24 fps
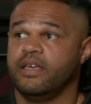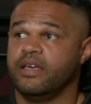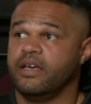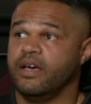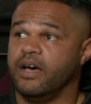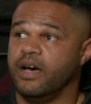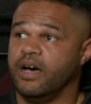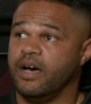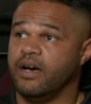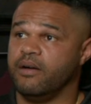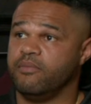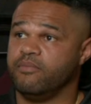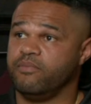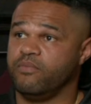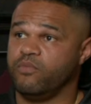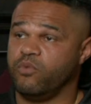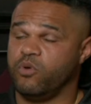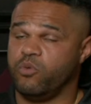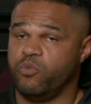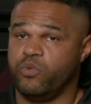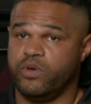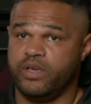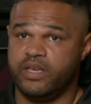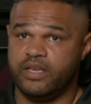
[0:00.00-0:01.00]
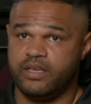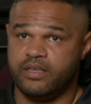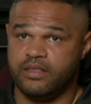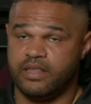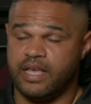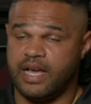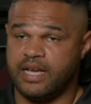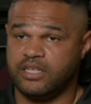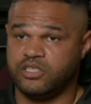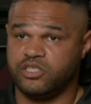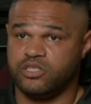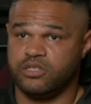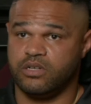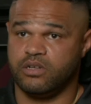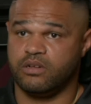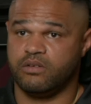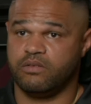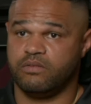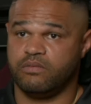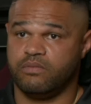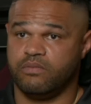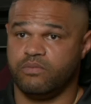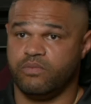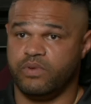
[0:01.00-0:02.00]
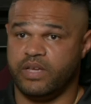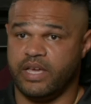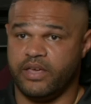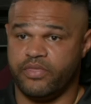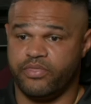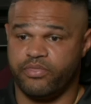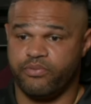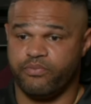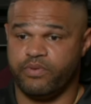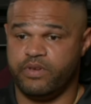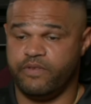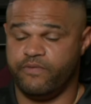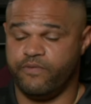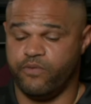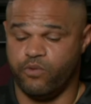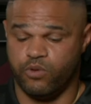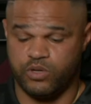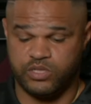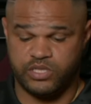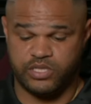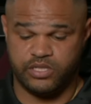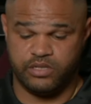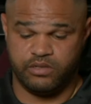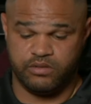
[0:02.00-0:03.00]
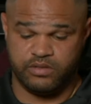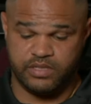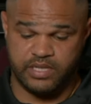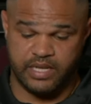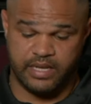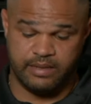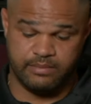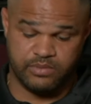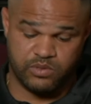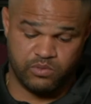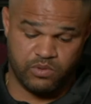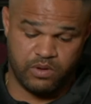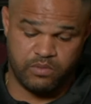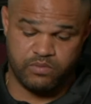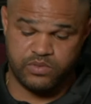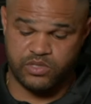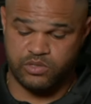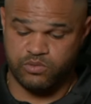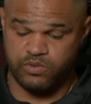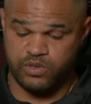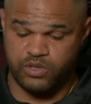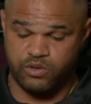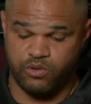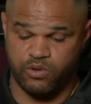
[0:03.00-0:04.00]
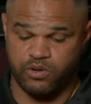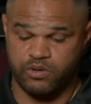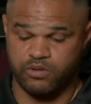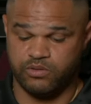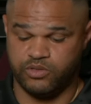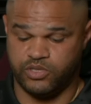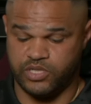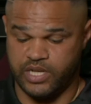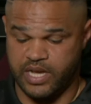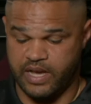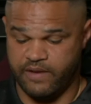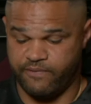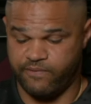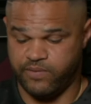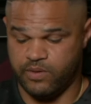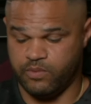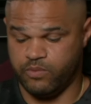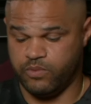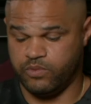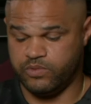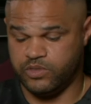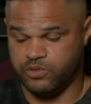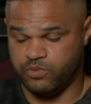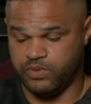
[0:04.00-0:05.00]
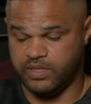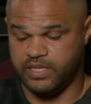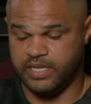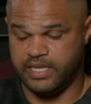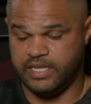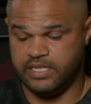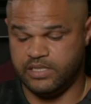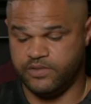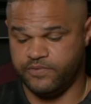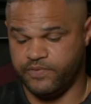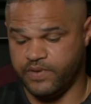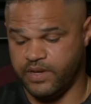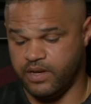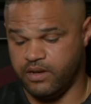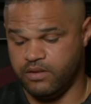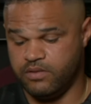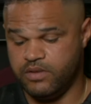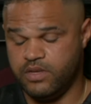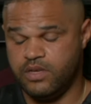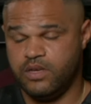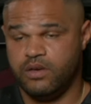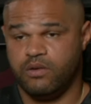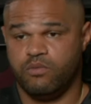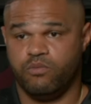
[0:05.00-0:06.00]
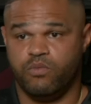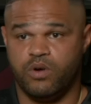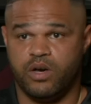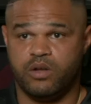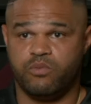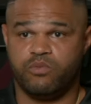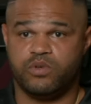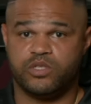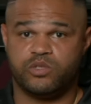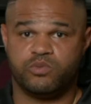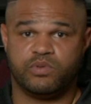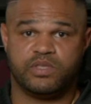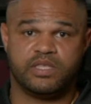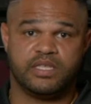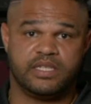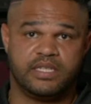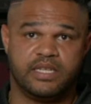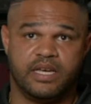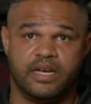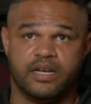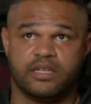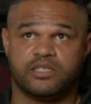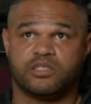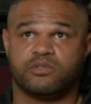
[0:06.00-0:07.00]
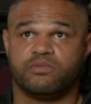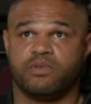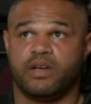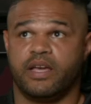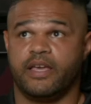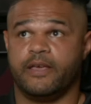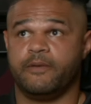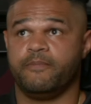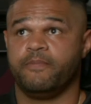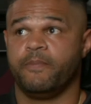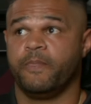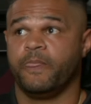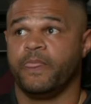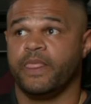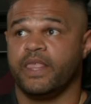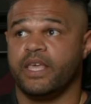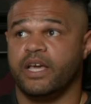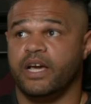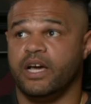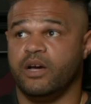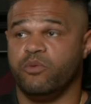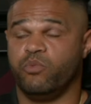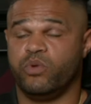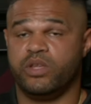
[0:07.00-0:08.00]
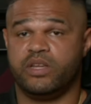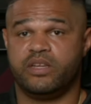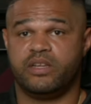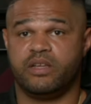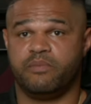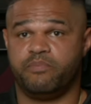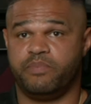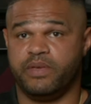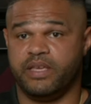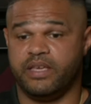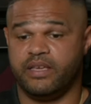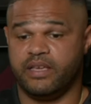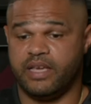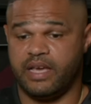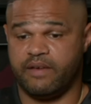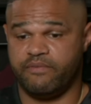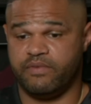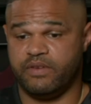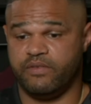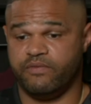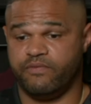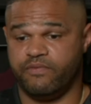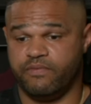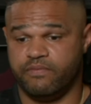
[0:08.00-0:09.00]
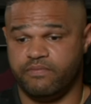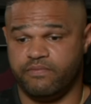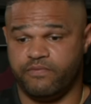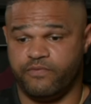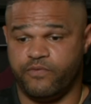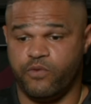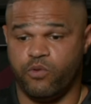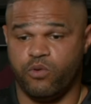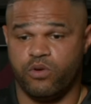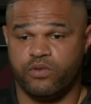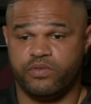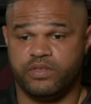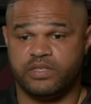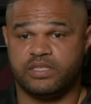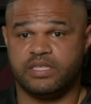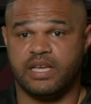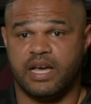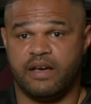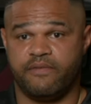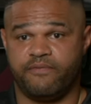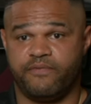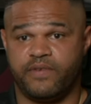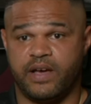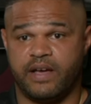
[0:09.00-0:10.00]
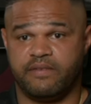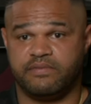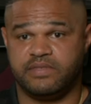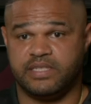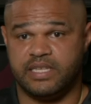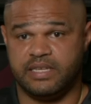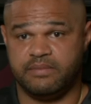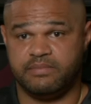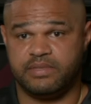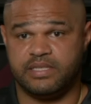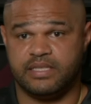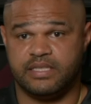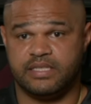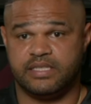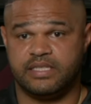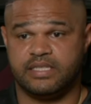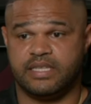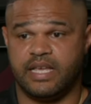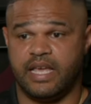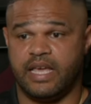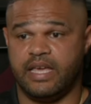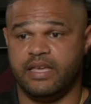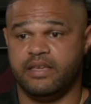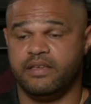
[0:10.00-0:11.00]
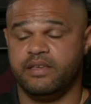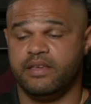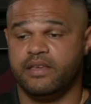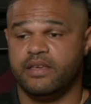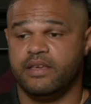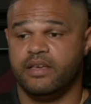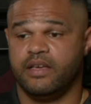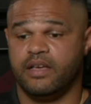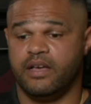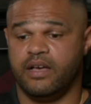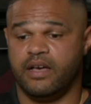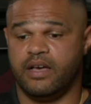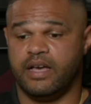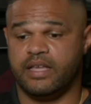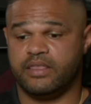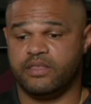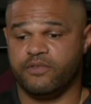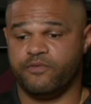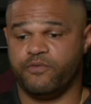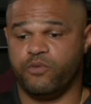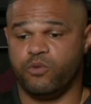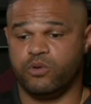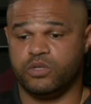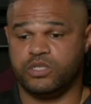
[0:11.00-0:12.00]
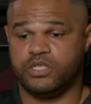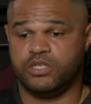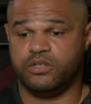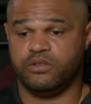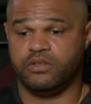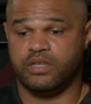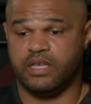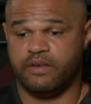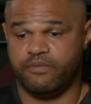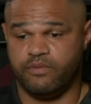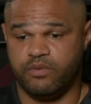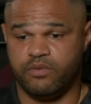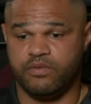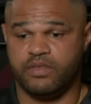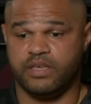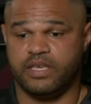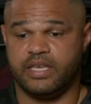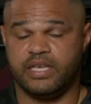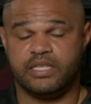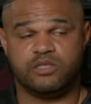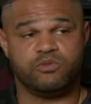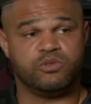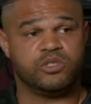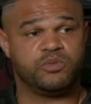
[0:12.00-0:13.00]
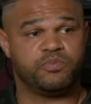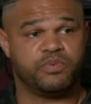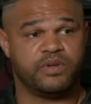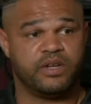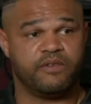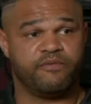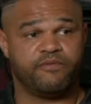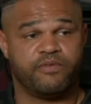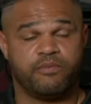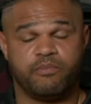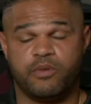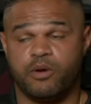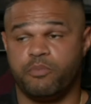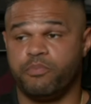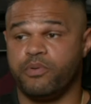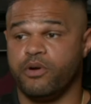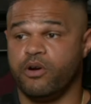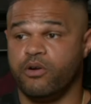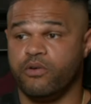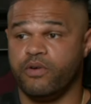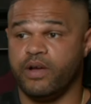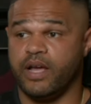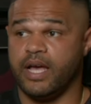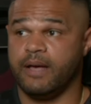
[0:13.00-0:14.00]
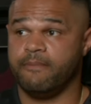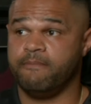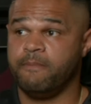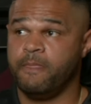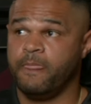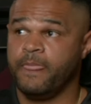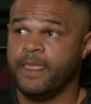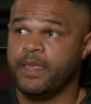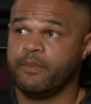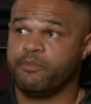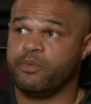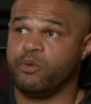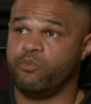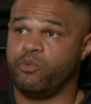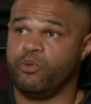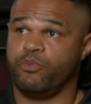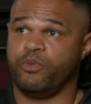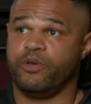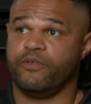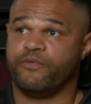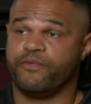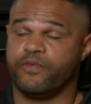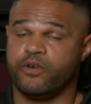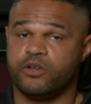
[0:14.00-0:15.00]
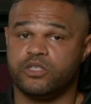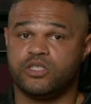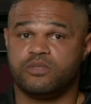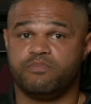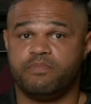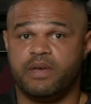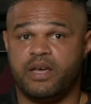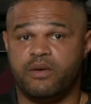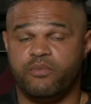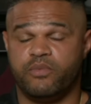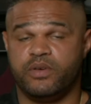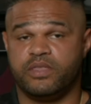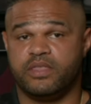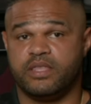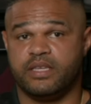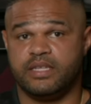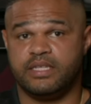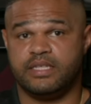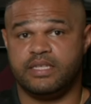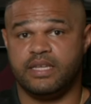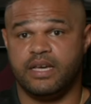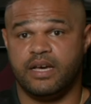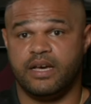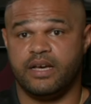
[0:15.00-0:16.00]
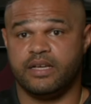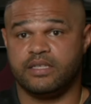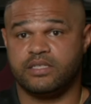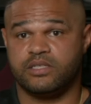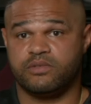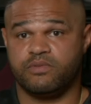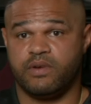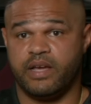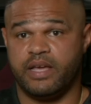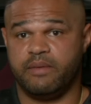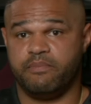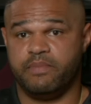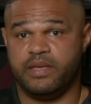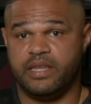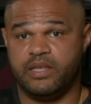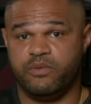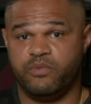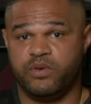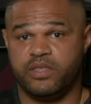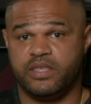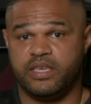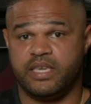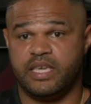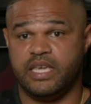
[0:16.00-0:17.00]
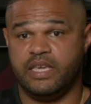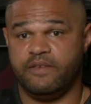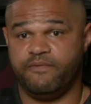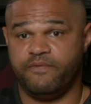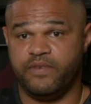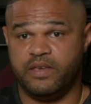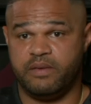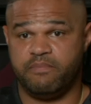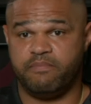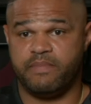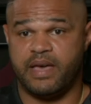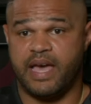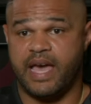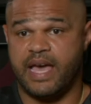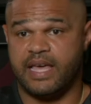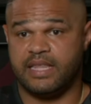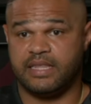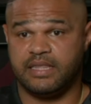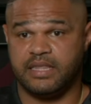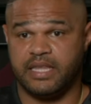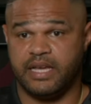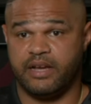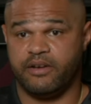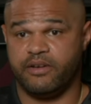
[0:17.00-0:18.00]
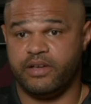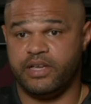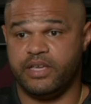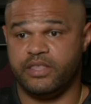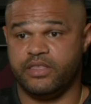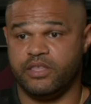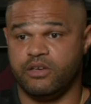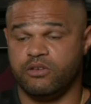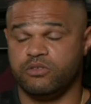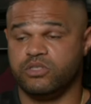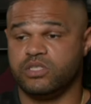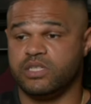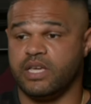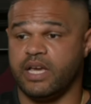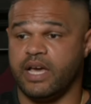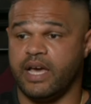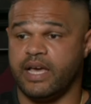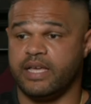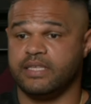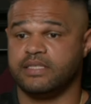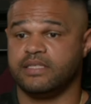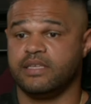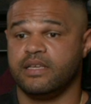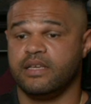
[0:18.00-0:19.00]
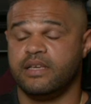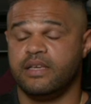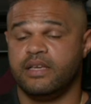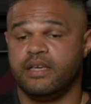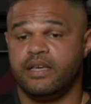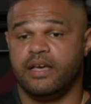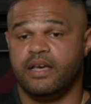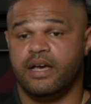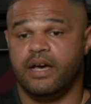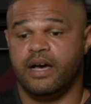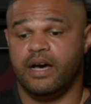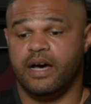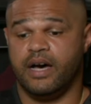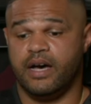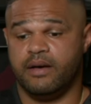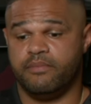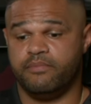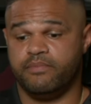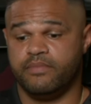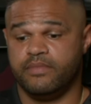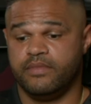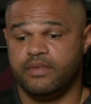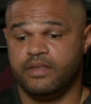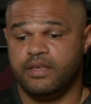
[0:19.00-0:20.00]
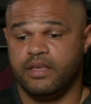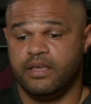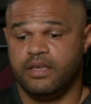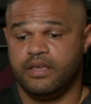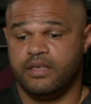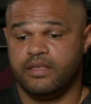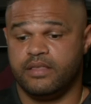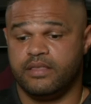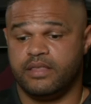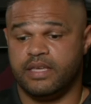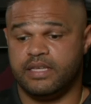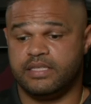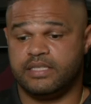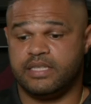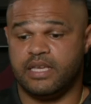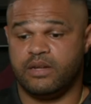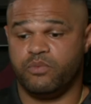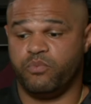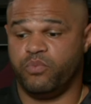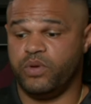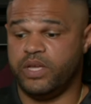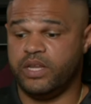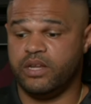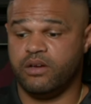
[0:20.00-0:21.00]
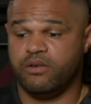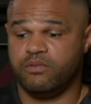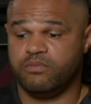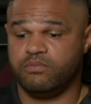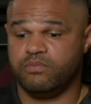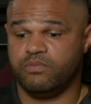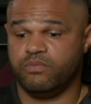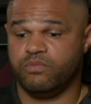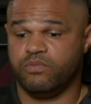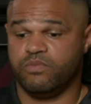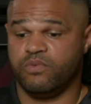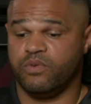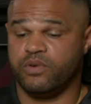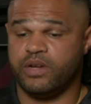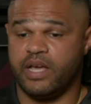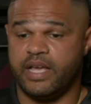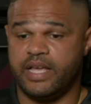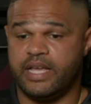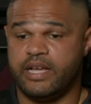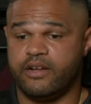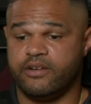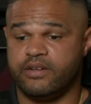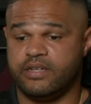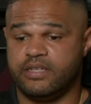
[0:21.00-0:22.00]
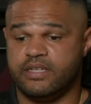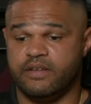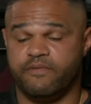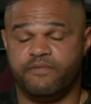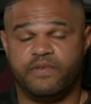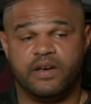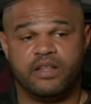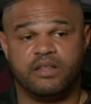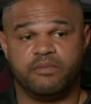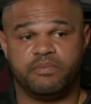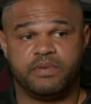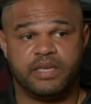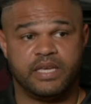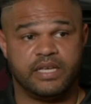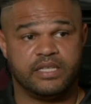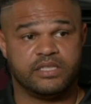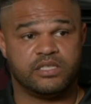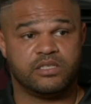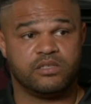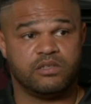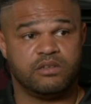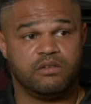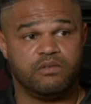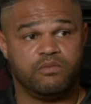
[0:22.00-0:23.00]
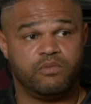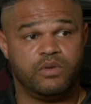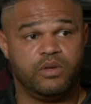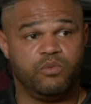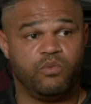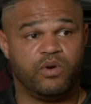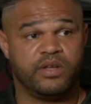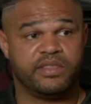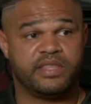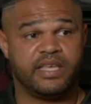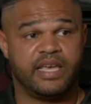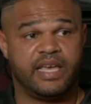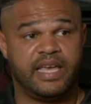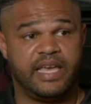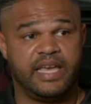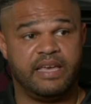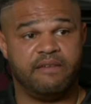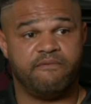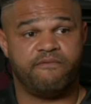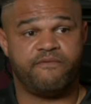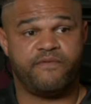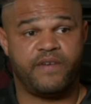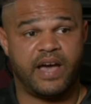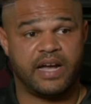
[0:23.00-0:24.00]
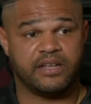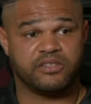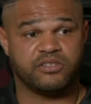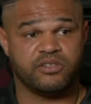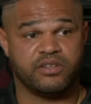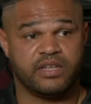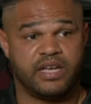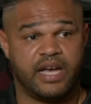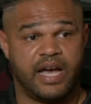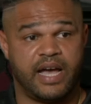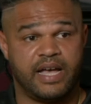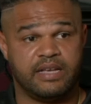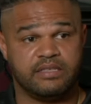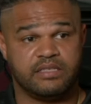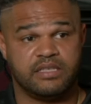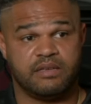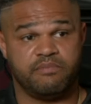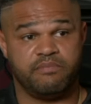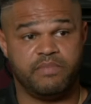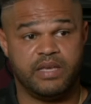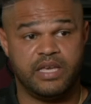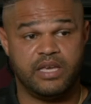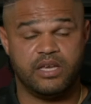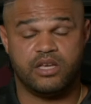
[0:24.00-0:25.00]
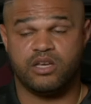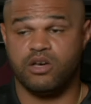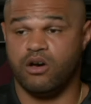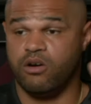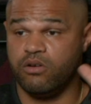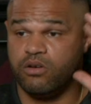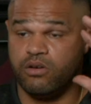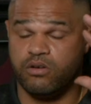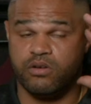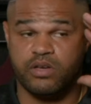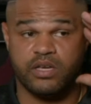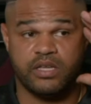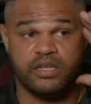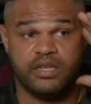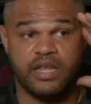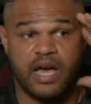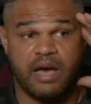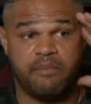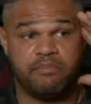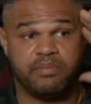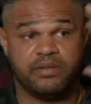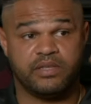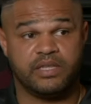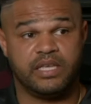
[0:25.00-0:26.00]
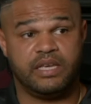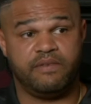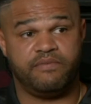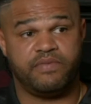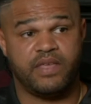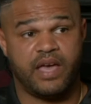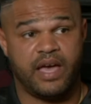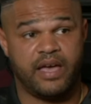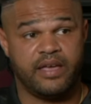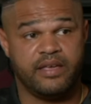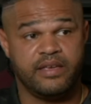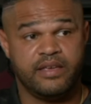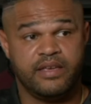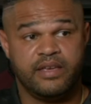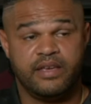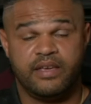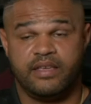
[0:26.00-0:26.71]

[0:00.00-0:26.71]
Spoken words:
Last year, we had 3 14U teams. One was with Norco Jaff, one was with Eastvale, one was with the Ducks, right? We ended up having 4 of the top 5 teams in the state at the 14 level, the kids we spread up from our program. But when we first met with the Ducks, right, meeting with Keefe, Matt, Larry, and those guys, they said, we don't we're not here to develop kids. We want the it factor guys. And me and Coco could not believe that.